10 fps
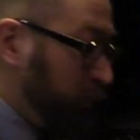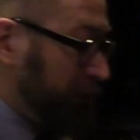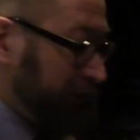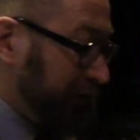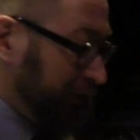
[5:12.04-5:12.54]

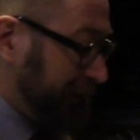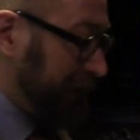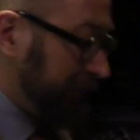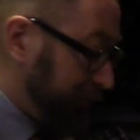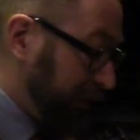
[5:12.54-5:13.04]
wouldn't look
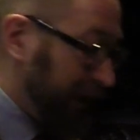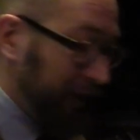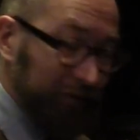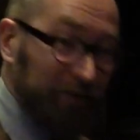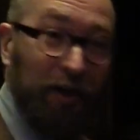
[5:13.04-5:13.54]
out of
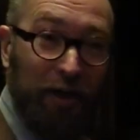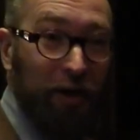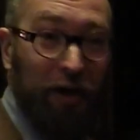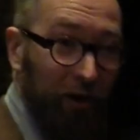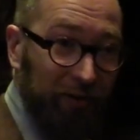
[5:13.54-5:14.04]
place
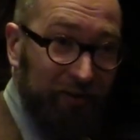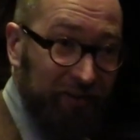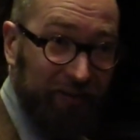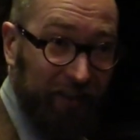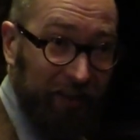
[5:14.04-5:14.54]
on a
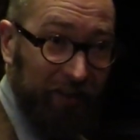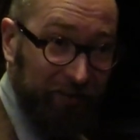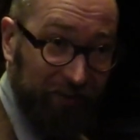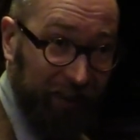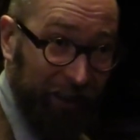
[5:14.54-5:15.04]
stage
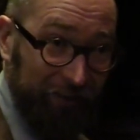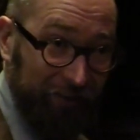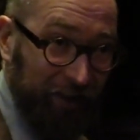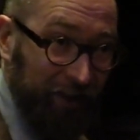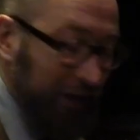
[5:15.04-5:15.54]

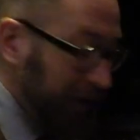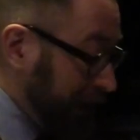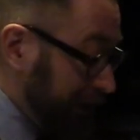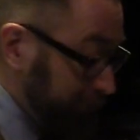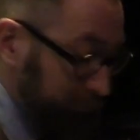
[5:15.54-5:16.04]
set.
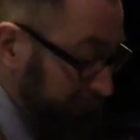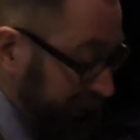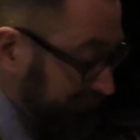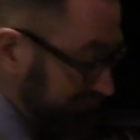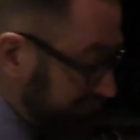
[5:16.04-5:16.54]
And one
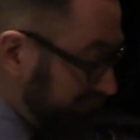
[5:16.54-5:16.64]
has to